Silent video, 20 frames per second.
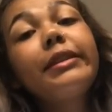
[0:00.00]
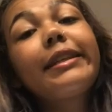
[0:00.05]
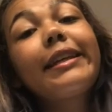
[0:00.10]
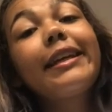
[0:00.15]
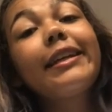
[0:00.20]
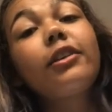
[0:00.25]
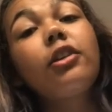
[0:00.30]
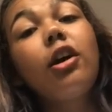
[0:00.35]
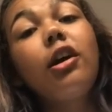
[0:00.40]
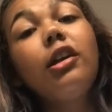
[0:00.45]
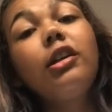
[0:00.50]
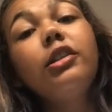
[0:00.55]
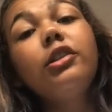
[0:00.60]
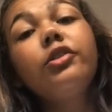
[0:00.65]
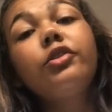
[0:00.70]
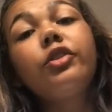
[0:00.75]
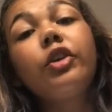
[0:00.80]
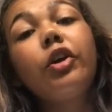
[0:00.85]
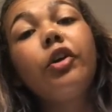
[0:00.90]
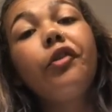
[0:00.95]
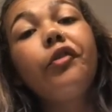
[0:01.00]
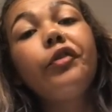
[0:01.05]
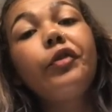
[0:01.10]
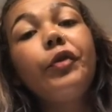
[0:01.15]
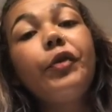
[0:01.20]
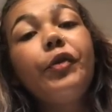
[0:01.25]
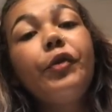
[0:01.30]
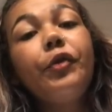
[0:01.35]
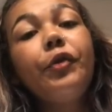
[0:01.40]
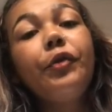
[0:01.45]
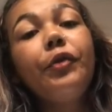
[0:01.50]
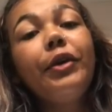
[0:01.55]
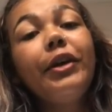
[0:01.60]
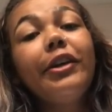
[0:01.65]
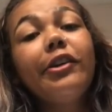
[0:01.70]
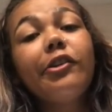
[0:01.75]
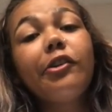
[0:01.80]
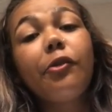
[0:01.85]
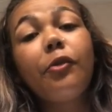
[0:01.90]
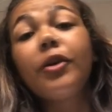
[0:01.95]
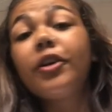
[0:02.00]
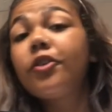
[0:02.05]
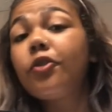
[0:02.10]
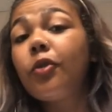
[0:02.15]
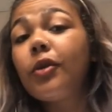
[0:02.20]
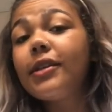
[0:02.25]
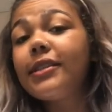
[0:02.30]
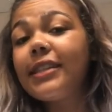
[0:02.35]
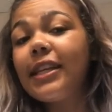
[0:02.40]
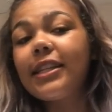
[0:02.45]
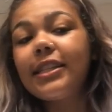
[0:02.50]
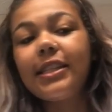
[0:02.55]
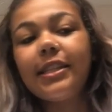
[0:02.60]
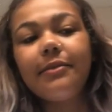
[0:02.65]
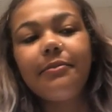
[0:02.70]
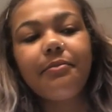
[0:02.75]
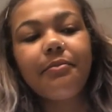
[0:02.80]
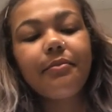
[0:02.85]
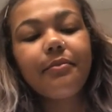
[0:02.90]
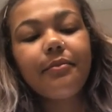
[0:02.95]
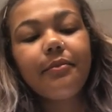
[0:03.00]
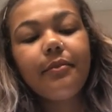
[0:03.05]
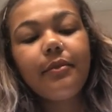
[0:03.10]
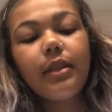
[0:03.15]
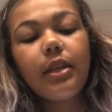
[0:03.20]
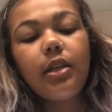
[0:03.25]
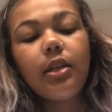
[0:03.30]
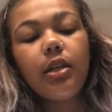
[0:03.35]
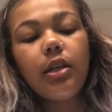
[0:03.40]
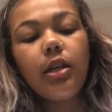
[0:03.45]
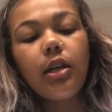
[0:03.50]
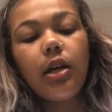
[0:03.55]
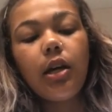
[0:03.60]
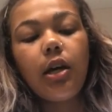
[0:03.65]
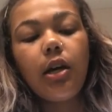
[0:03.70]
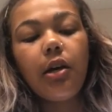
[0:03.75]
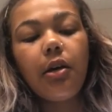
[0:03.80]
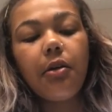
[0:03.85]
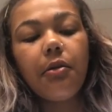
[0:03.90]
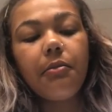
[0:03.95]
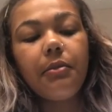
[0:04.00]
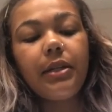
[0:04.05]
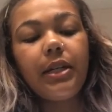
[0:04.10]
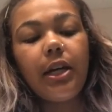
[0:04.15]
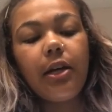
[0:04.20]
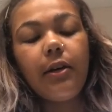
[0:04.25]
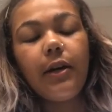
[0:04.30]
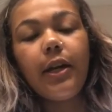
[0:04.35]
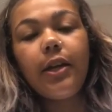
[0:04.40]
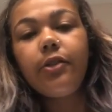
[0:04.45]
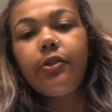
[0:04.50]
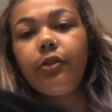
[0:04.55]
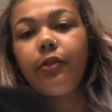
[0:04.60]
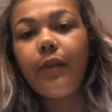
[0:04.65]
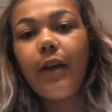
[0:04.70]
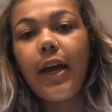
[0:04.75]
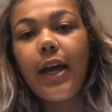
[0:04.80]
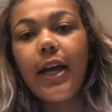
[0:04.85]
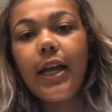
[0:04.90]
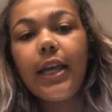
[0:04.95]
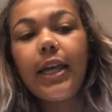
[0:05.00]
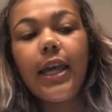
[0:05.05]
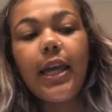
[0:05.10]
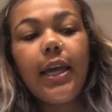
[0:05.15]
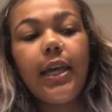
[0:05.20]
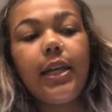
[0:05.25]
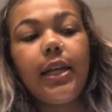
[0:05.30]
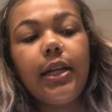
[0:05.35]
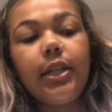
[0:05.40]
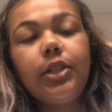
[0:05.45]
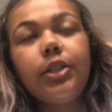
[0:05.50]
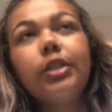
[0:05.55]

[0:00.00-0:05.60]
just kicked on, so if you hear a weird noise, that's it. But now I use a rag and I